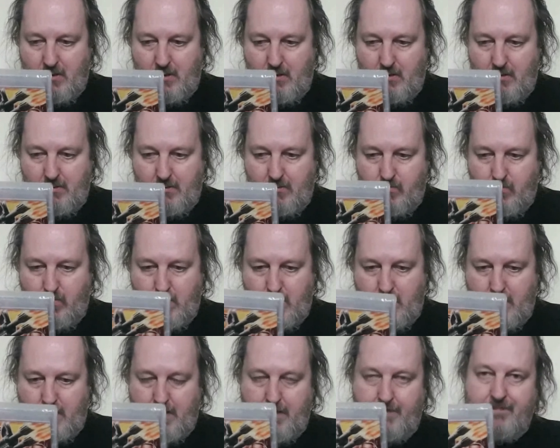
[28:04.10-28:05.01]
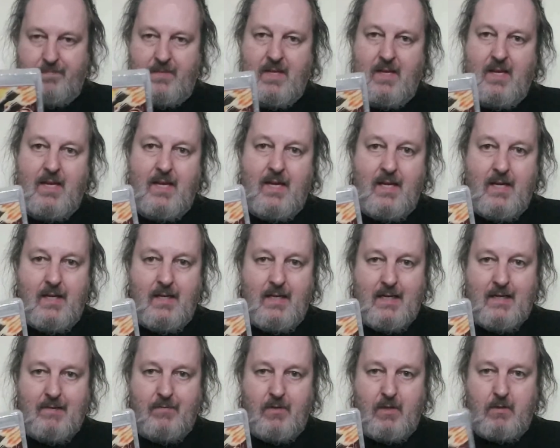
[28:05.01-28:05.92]
artwork.
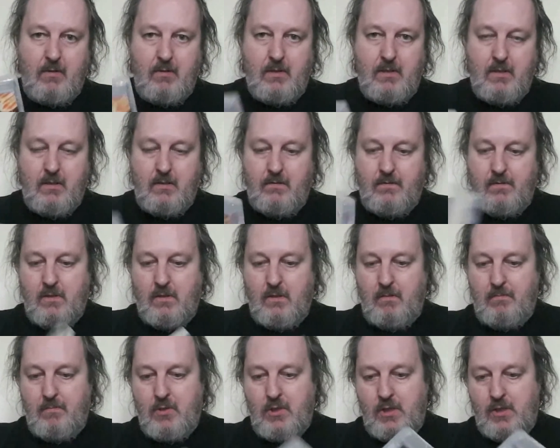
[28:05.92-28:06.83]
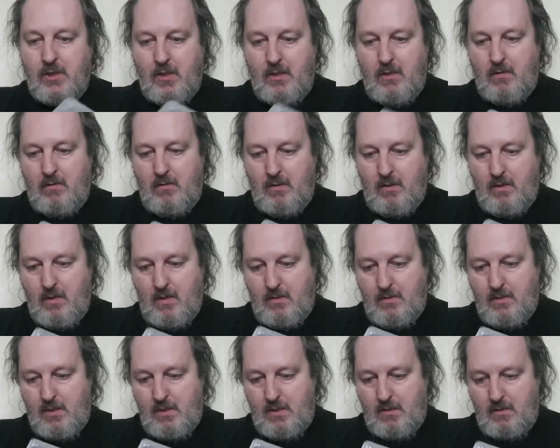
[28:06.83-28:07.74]
Have I got enough time to show you the
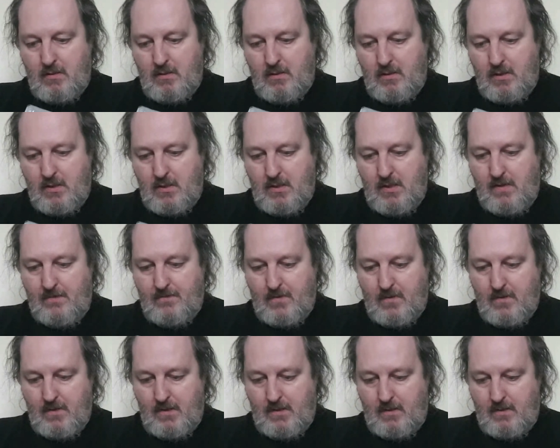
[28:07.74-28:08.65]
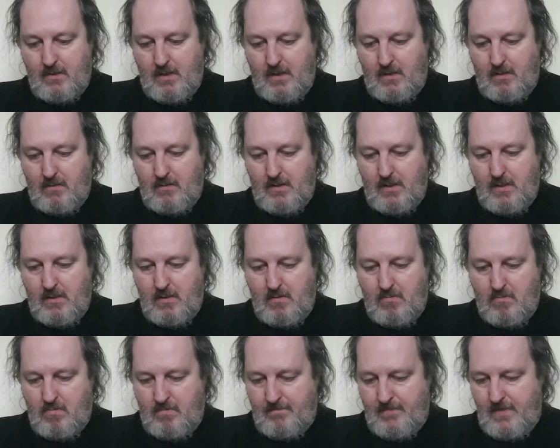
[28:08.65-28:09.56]
other side of the sleeve? I think I
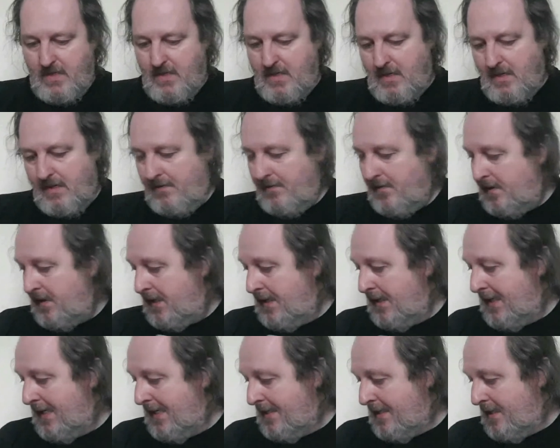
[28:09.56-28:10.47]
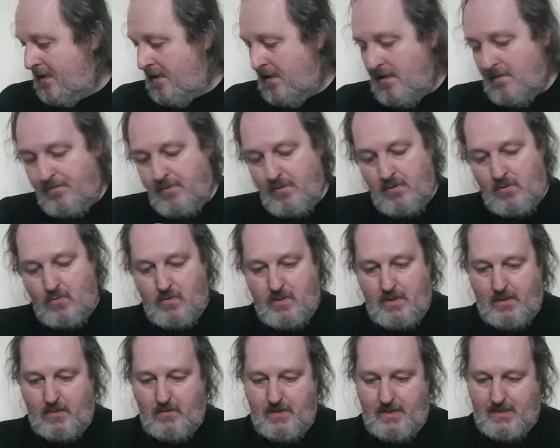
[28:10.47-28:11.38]
do. I can get it open
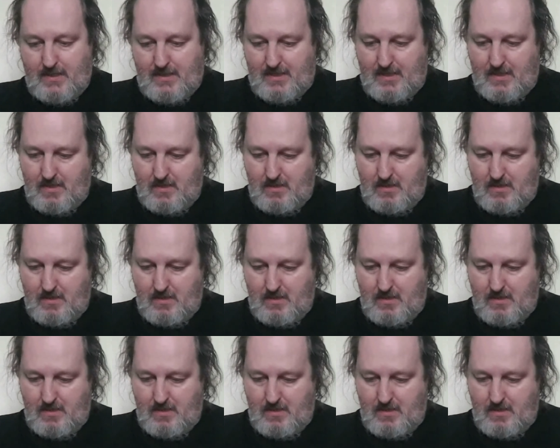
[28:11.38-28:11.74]
quite quickly.